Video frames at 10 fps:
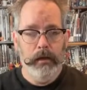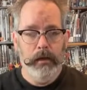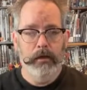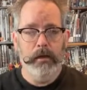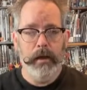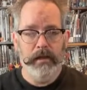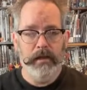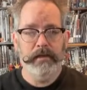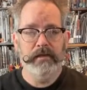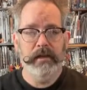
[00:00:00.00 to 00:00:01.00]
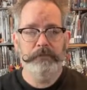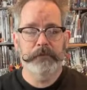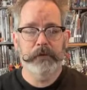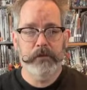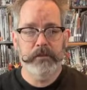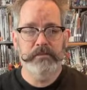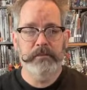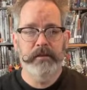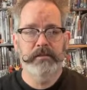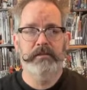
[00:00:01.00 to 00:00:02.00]
I got that for
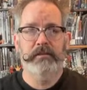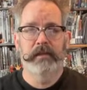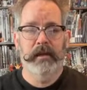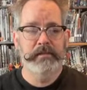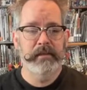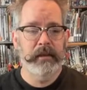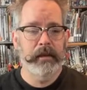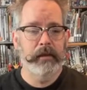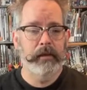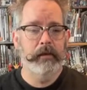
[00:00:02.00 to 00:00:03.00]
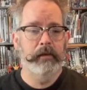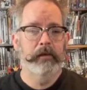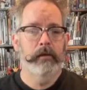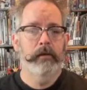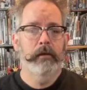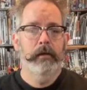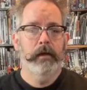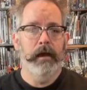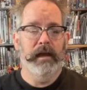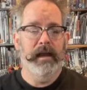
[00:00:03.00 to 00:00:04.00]
Christmas, 1980.
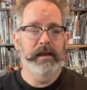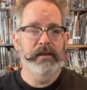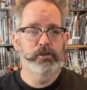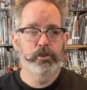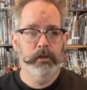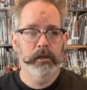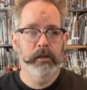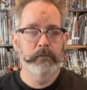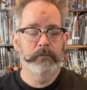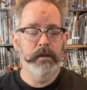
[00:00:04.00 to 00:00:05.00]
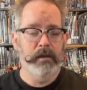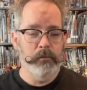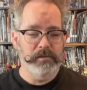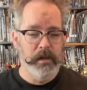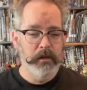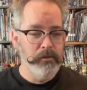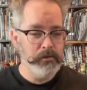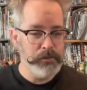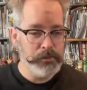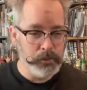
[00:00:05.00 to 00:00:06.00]
I had a dream that it was
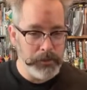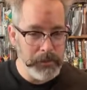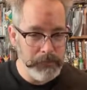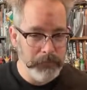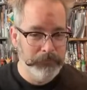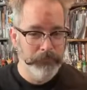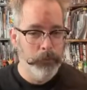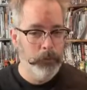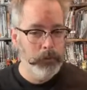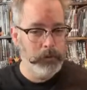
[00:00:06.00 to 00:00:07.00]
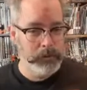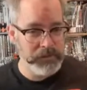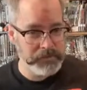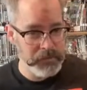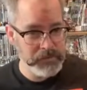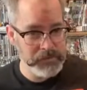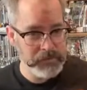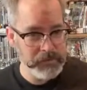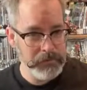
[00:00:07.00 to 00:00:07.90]
under the tree before Christmas.